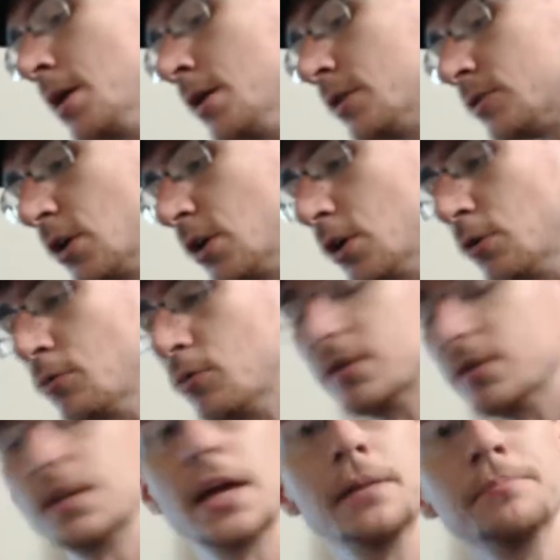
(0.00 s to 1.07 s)
So
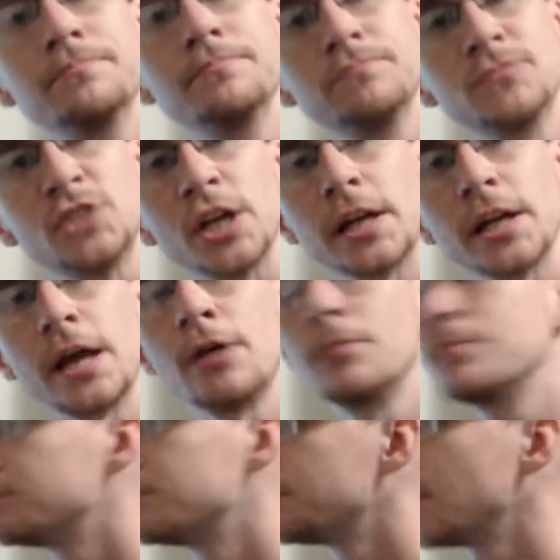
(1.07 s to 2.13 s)
once again, check it out.
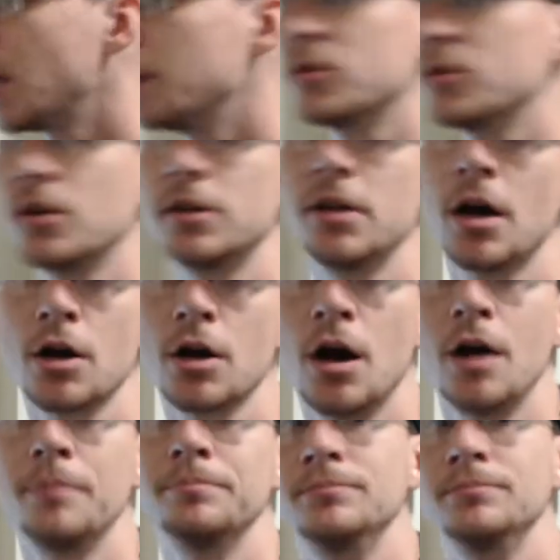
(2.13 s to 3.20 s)

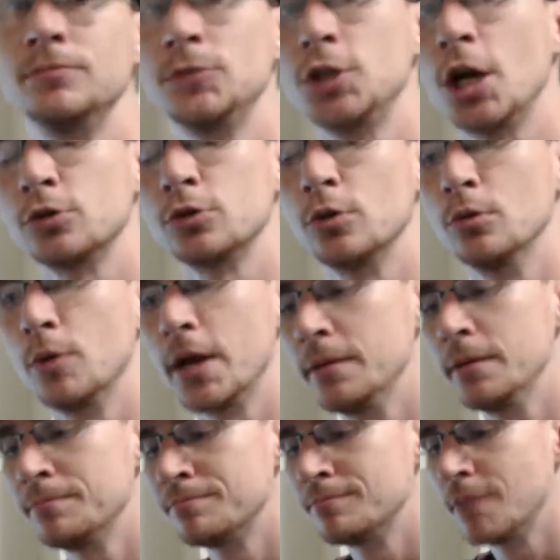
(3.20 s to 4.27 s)
Amazon.com, Joshua
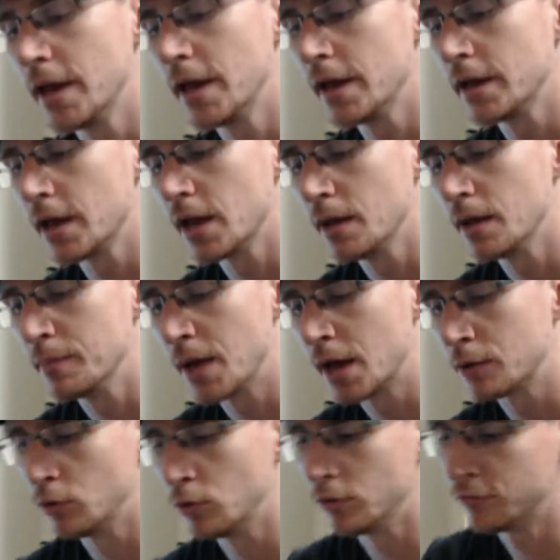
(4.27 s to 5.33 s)
Waight, a.k.a. Mad
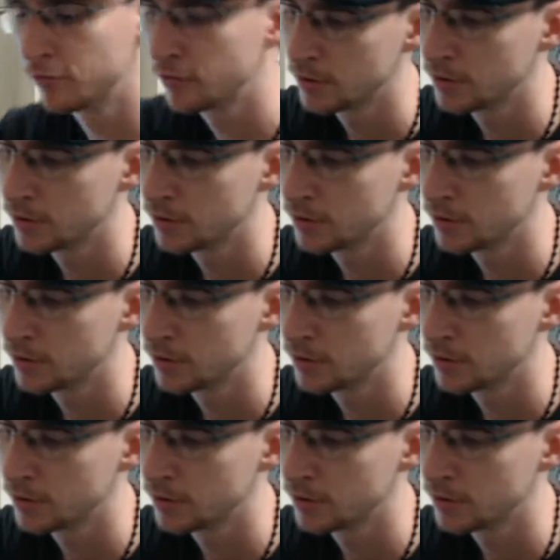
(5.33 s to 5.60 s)
Wolf.